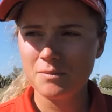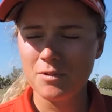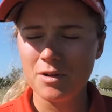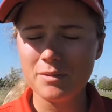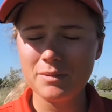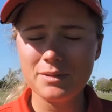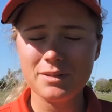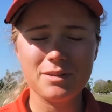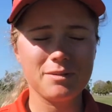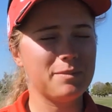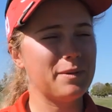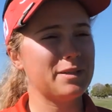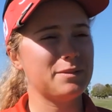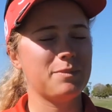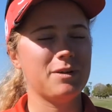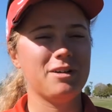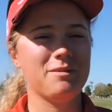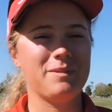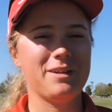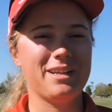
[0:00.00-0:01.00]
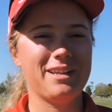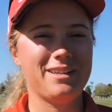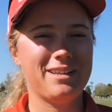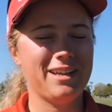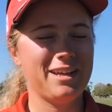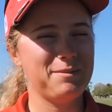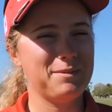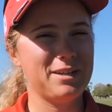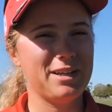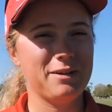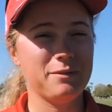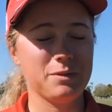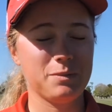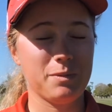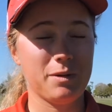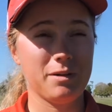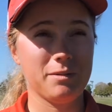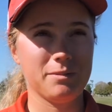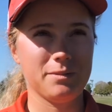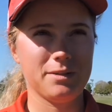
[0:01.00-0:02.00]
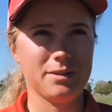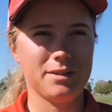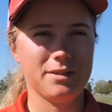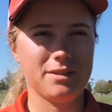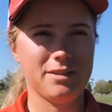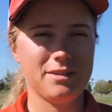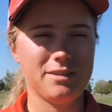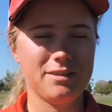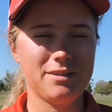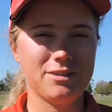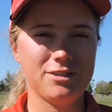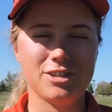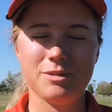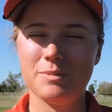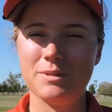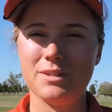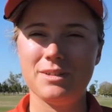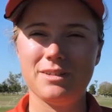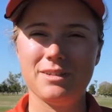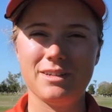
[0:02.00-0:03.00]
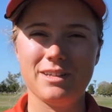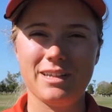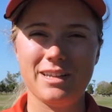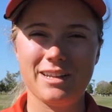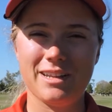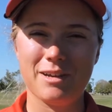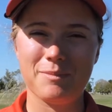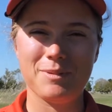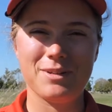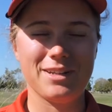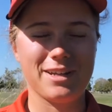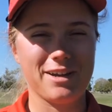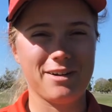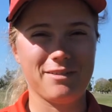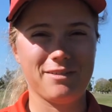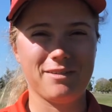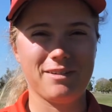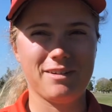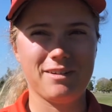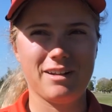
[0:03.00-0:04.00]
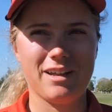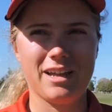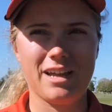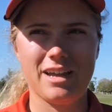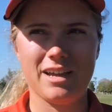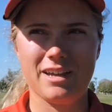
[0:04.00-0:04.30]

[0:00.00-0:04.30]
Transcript: probably the best part of my game today was probably chipping, and getting up and down.